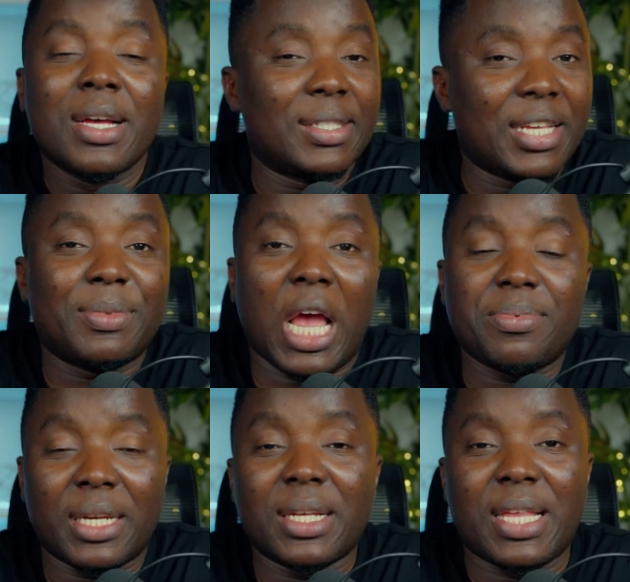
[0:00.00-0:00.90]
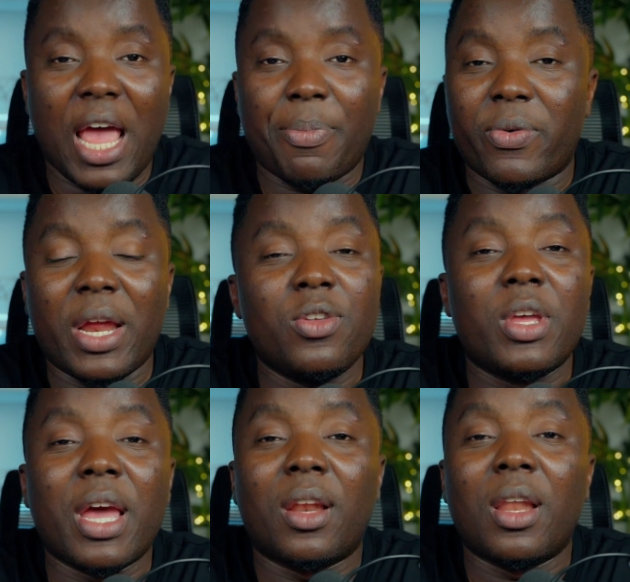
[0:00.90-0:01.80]
But sometimes it does happen right you
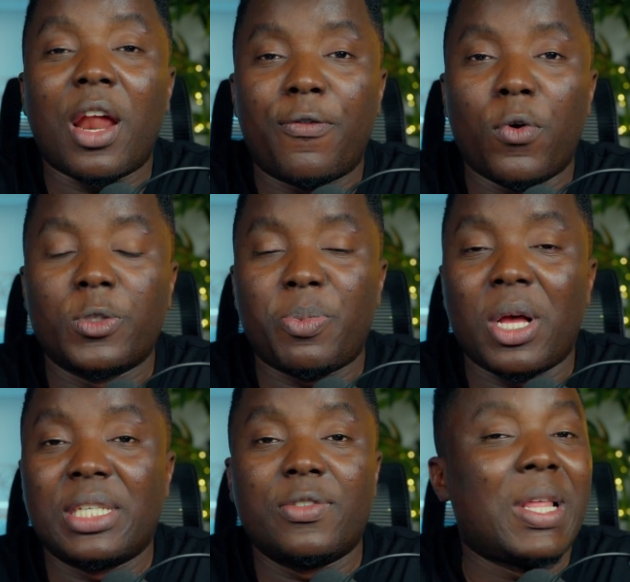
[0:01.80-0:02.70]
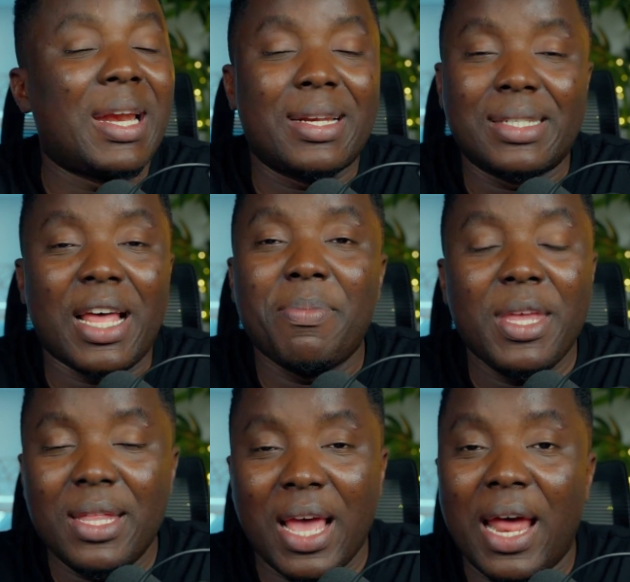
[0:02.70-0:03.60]
get a lot of false positives that does not
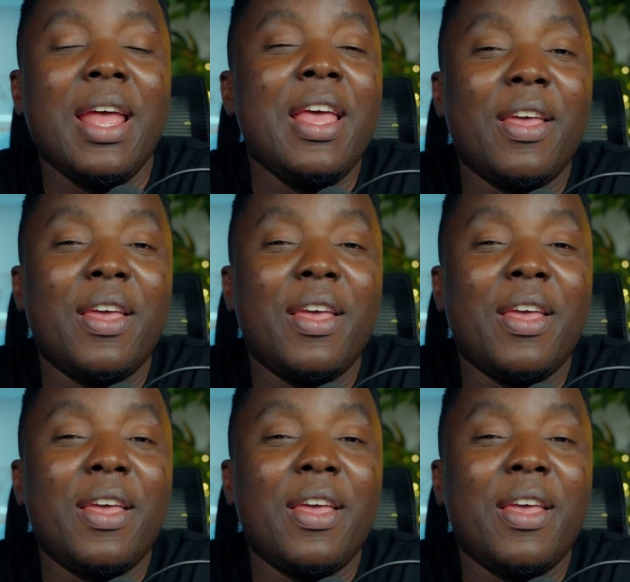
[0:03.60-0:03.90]
mean that